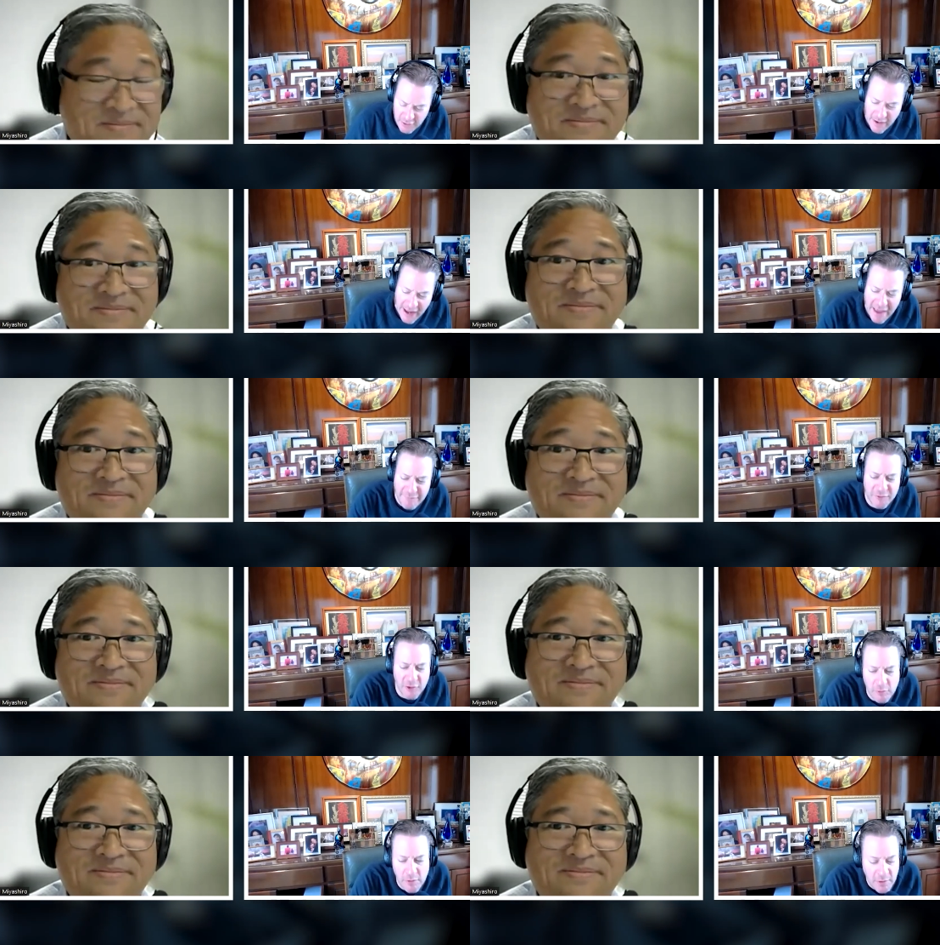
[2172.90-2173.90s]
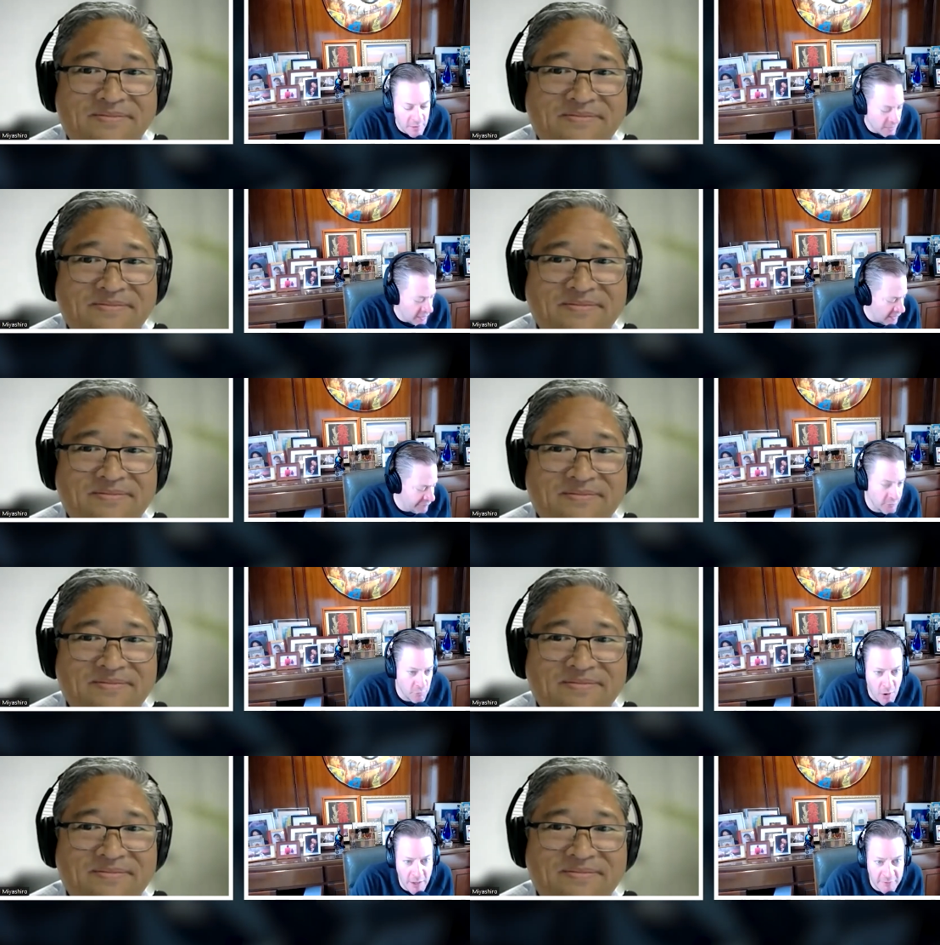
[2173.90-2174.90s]
Speaker 1: You don't have to if you
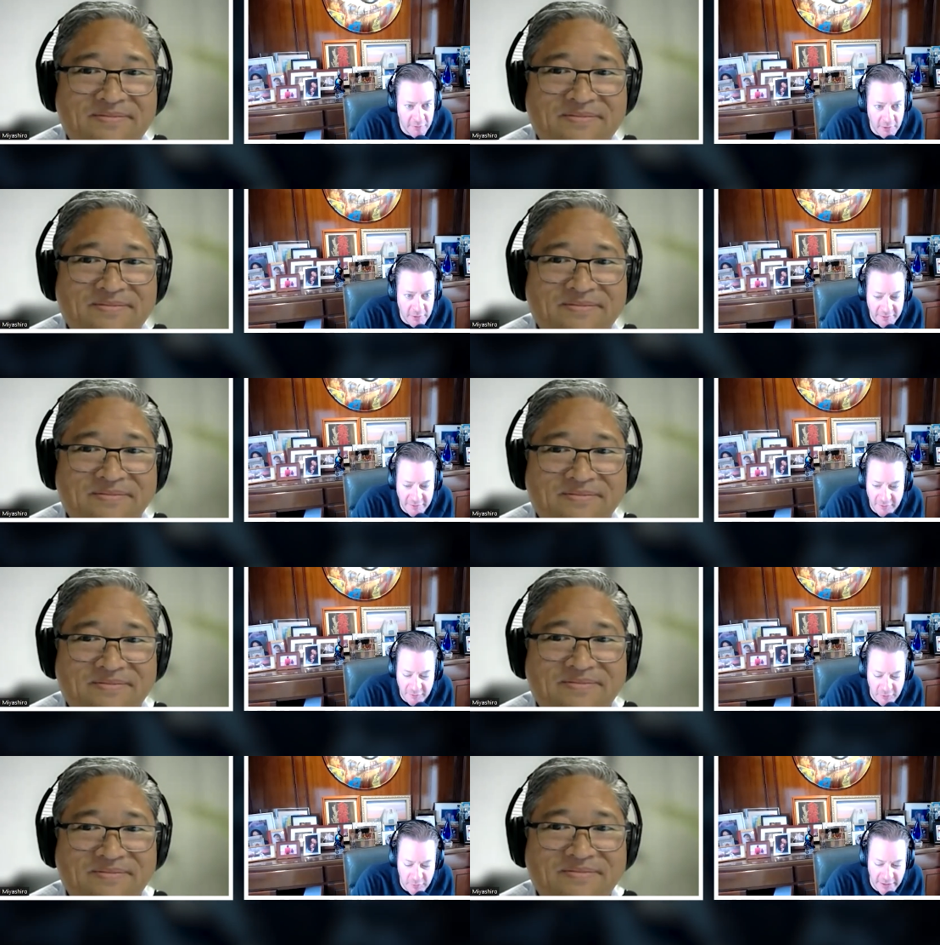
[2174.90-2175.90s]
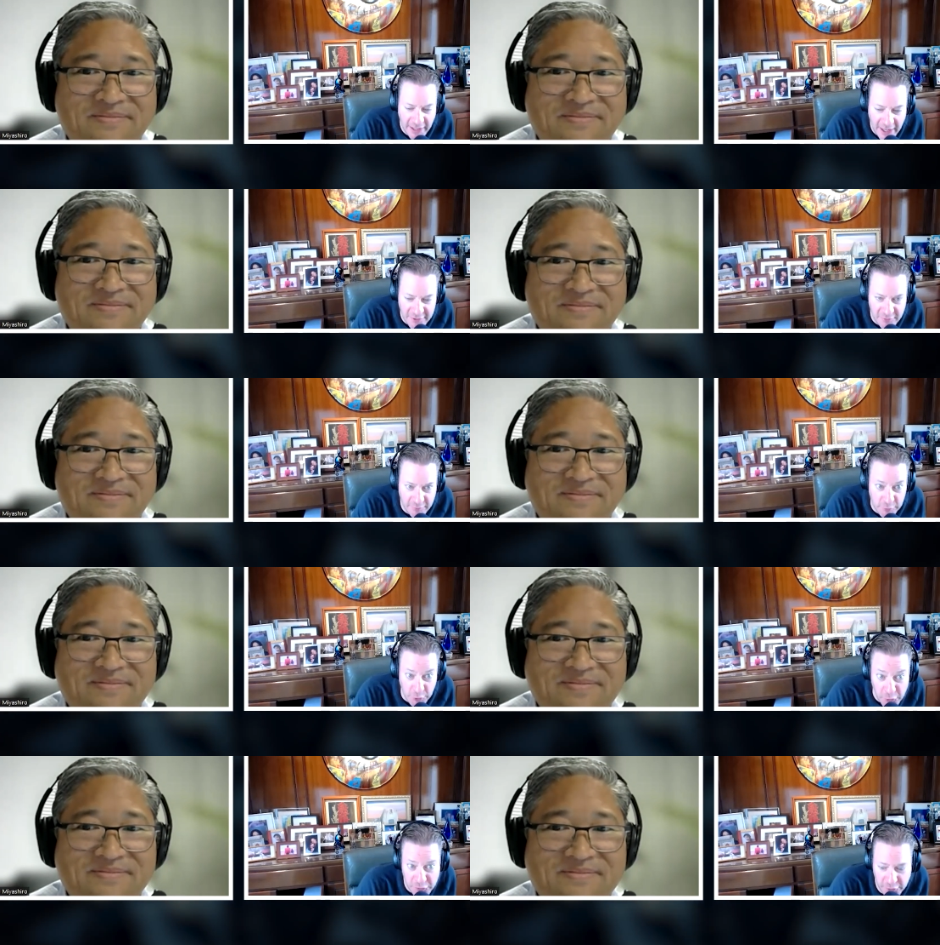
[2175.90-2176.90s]
want to listen to the edge of
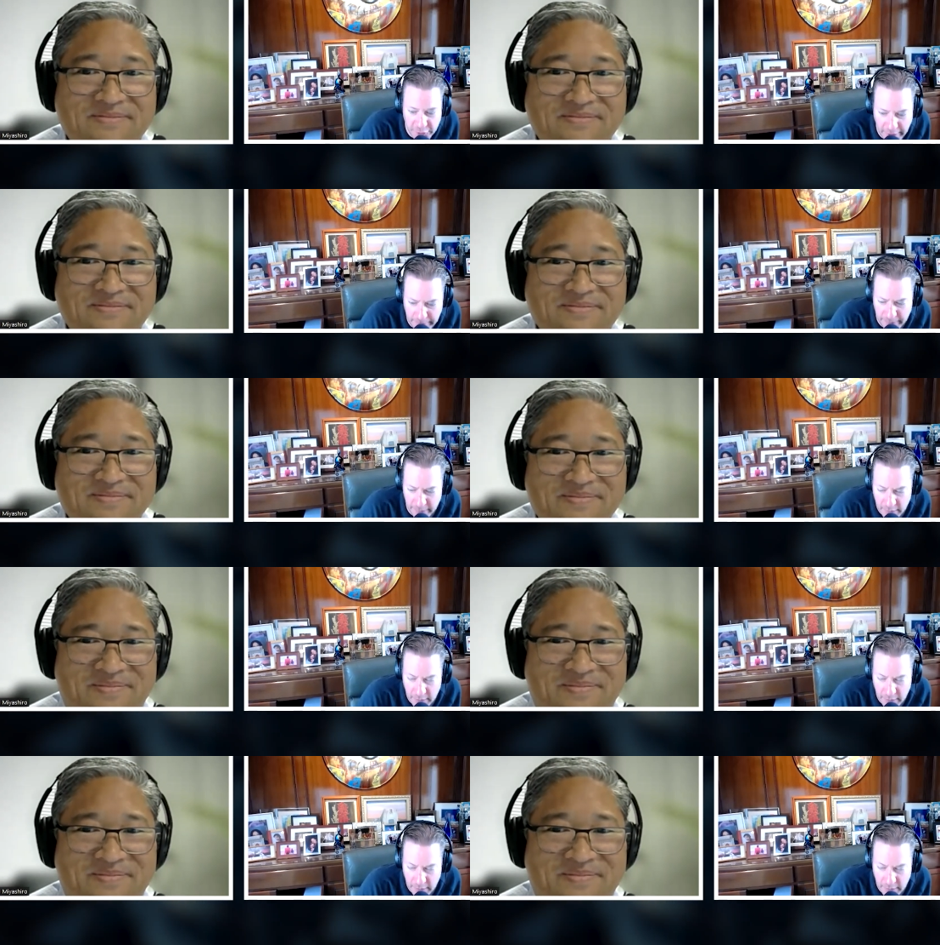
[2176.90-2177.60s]
loserdom,